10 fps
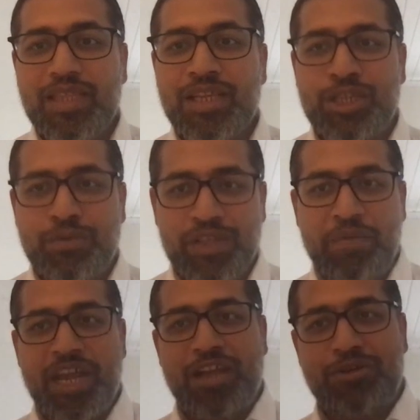So for that,
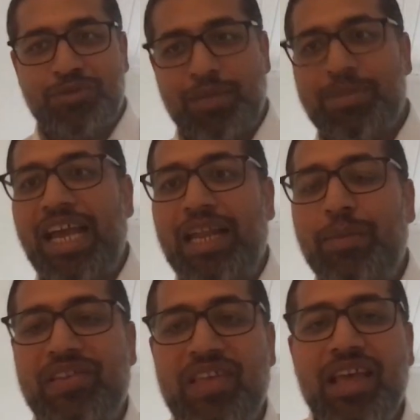we had to do something
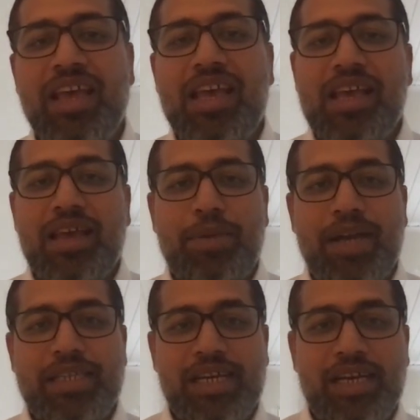anyways.
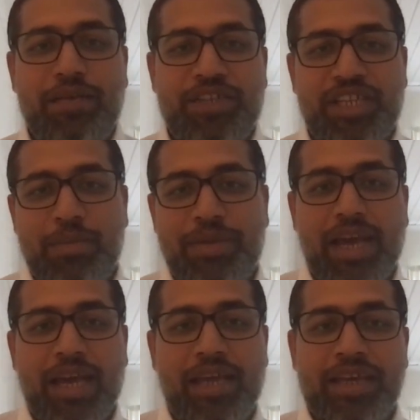But Vision
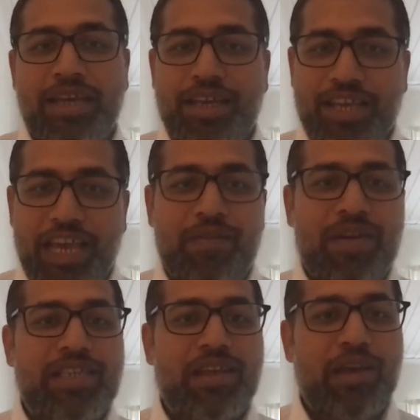API gave
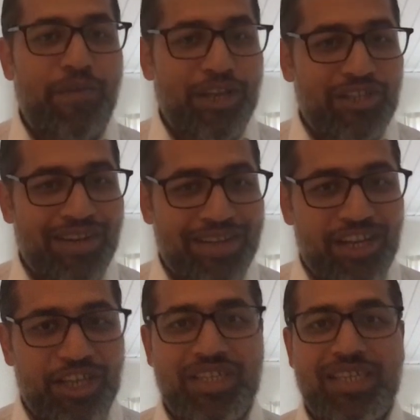us facial
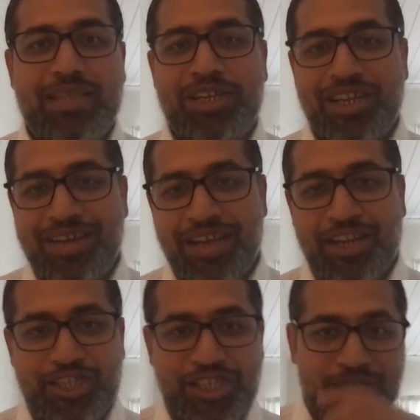recognition, material
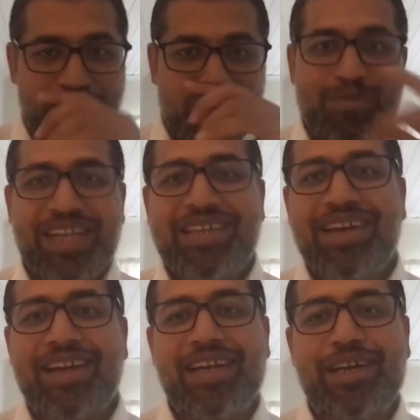recognition, dominant
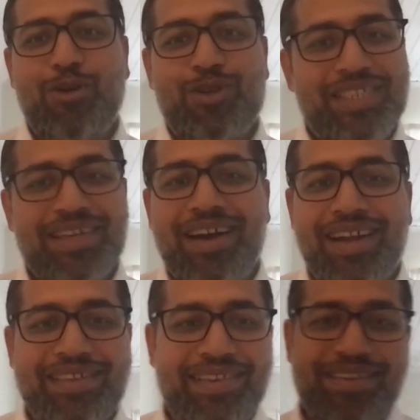color, OCR,
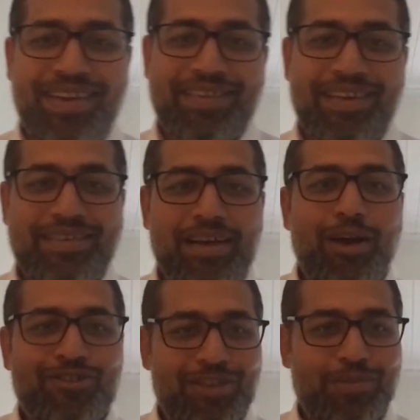etc., out
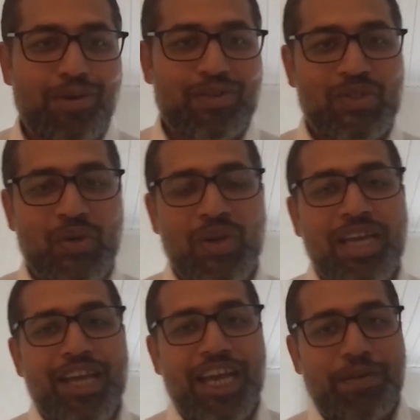of the box. So
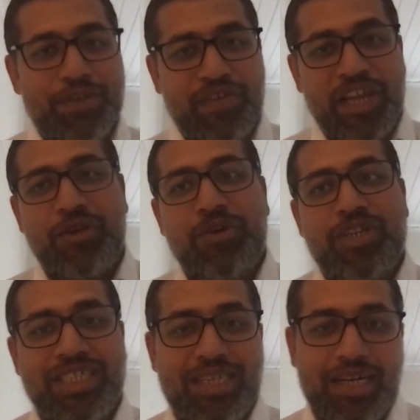it was a very good
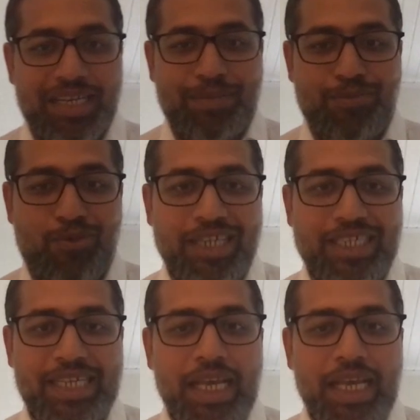starting point.